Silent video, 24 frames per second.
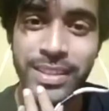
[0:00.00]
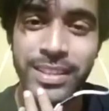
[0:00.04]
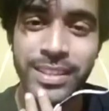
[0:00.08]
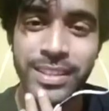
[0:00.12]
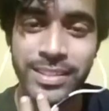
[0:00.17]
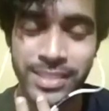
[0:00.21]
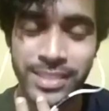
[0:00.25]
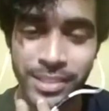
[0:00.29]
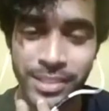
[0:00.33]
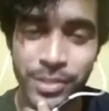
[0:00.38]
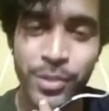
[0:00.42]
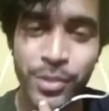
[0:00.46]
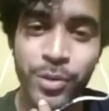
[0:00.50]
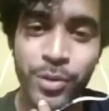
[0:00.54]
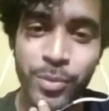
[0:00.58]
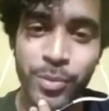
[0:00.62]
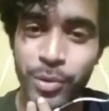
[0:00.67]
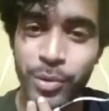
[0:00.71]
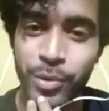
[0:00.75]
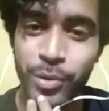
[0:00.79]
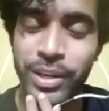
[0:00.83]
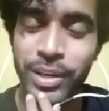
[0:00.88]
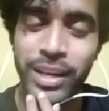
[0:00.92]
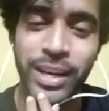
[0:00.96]
She's uh-huh. no
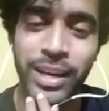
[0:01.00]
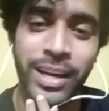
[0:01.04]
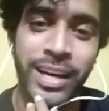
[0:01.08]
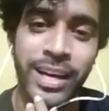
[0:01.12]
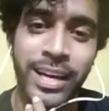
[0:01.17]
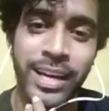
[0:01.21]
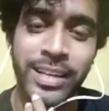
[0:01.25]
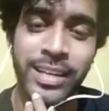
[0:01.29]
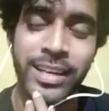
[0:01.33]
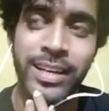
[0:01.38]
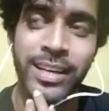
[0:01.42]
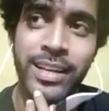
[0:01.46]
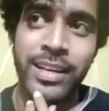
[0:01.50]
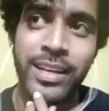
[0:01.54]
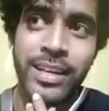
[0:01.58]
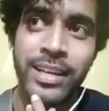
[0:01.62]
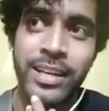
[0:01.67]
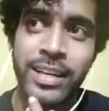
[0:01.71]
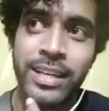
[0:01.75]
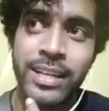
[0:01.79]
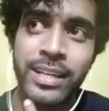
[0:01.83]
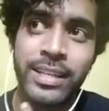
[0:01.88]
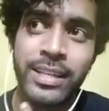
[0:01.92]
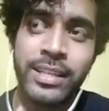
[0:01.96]
more, and uh,
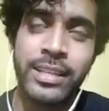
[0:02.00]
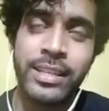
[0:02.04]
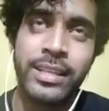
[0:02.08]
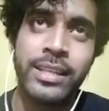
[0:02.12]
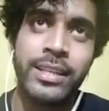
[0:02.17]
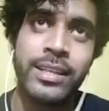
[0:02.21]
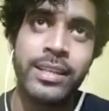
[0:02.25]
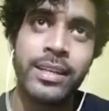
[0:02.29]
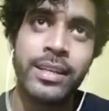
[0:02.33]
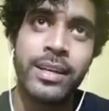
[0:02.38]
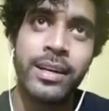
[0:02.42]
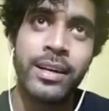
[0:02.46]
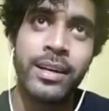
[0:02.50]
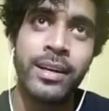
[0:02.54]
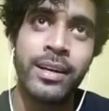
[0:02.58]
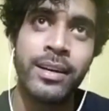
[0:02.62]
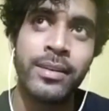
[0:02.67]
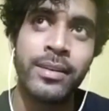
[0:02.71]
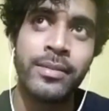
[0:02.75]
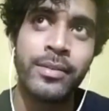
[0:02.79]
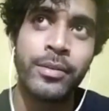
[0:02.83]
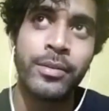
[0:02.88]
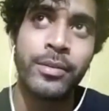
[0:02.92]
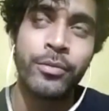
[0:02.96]
uh,
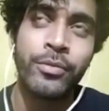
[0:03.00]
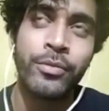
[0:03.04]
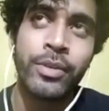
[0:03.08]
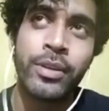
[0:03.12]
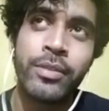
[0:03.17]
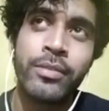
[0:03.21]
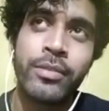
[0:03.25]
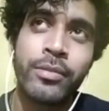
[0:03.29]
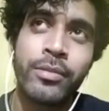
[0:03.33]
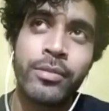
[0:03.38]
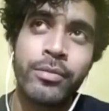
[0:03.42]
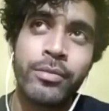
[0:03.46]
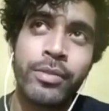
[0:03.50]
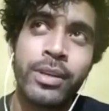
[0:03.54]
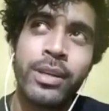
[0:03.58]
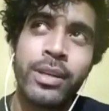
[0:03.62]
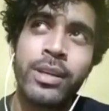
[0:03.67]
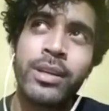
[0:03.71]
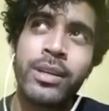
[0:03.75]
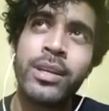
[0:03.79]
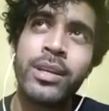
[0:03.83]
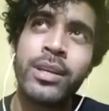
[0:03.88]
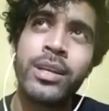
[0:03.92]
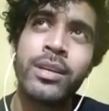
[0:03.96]
we
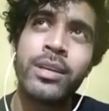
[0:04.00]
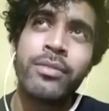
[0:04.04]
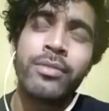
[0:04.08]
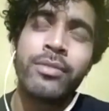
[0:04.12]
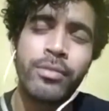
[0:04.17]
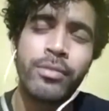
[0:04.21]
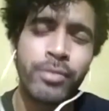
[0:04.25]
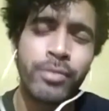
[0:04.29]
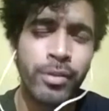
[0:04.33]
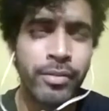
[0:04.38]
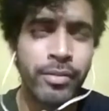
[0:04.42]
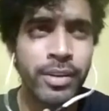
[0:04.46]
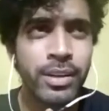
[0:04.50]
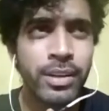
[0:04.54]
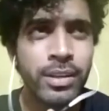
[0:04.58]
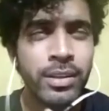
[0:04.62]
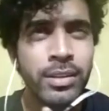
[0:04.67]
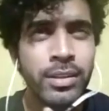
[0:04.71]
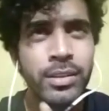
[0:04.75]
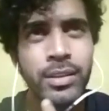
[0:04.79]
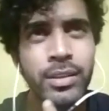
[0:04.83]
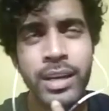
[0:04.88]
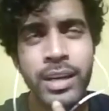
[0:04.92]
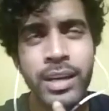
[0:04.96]
we we were in
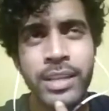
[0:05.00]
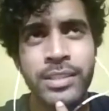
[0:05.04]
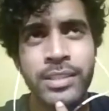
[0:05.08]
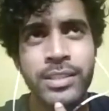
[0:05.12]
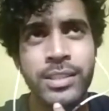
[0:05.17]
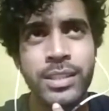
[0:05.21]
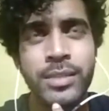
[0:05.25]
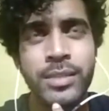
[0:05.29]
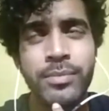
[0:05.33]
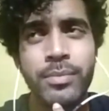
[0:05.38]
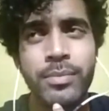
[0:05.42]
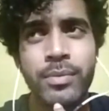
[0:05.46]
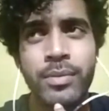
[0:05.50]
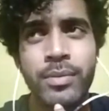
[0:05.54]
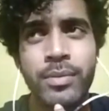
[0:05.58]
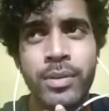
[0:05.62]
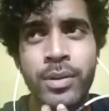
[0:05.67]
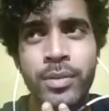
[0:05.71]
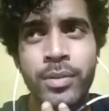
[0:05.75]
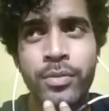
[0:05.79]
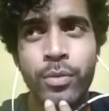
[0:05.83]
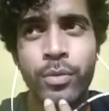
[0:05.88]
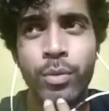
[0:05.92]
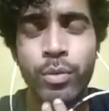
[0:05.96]
a relationship uh,
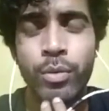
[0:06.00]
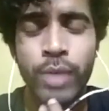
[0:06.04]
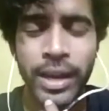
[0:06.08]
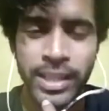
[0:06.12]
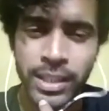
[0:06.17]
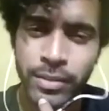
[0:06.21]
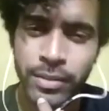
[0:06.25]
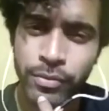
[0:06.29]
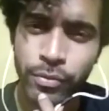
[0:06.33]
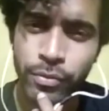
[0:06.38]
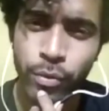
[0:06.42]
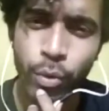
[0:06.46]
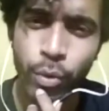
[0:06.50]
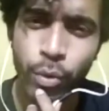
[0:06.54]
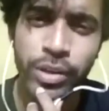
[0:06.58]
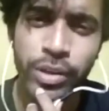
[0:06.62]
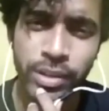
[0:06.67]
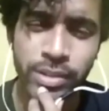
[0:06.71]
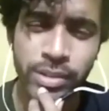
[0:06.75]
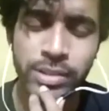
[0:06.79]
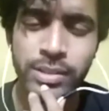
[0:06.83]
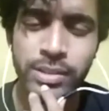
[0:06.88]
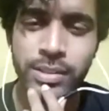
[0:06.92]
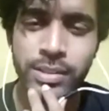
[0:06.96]
for I think four
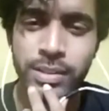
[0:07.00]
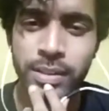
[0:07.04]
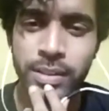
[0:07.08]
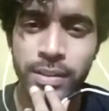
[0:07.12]
years,